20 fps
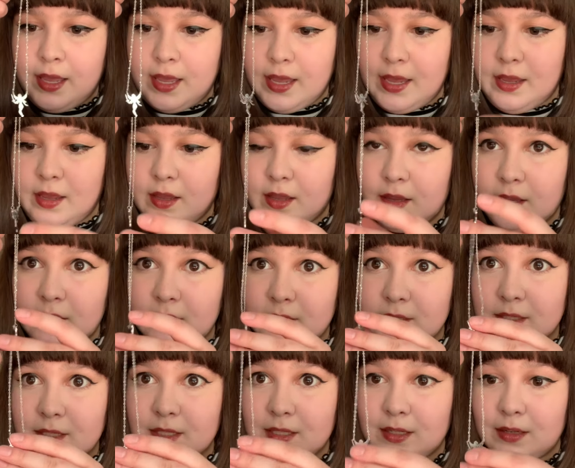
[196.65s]
and
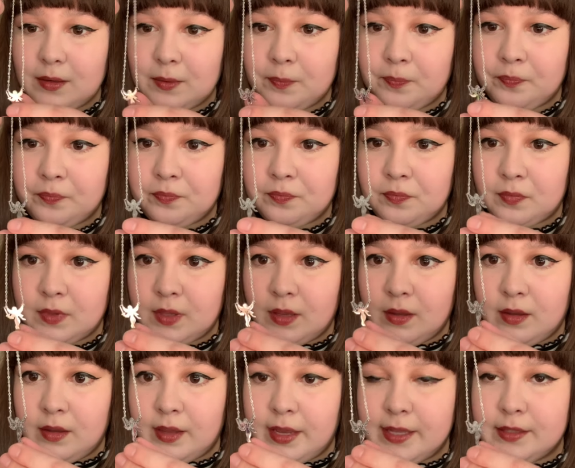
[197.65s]

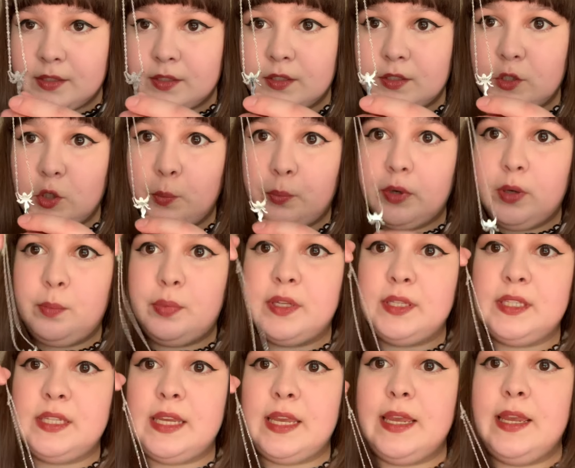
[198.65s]
it's super
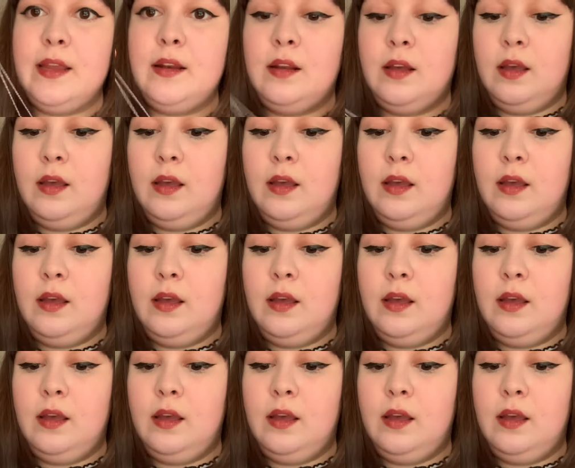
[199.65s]
petite.